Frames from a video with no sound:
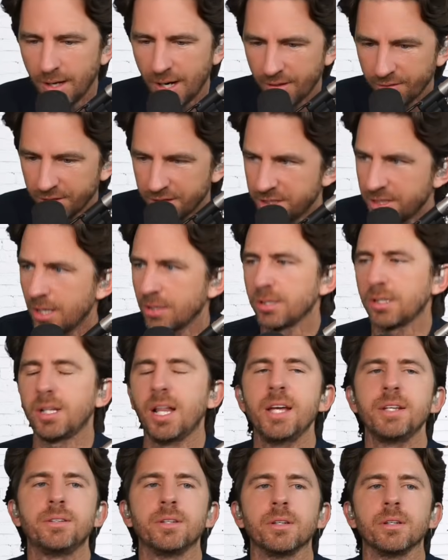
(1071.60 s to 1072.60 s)
I reached out to
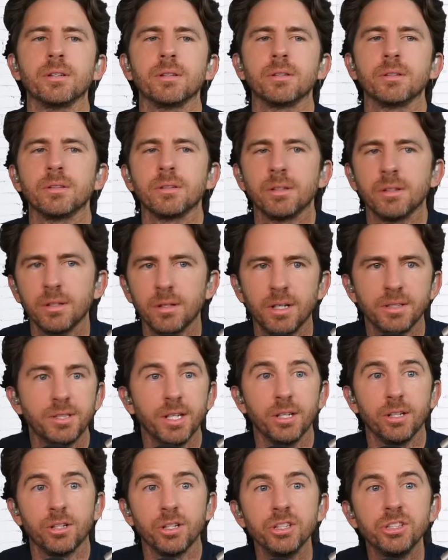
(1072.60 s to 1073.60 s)
Clayton. I
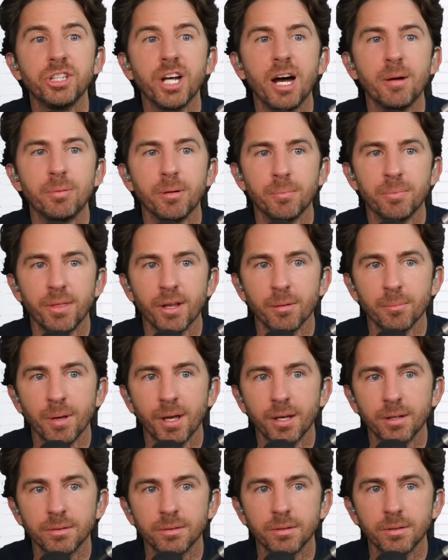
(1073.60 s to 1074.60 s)
said, good job up there,
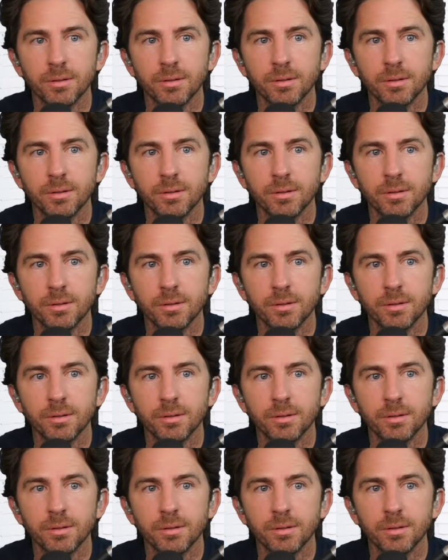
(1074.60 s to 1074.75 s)
man.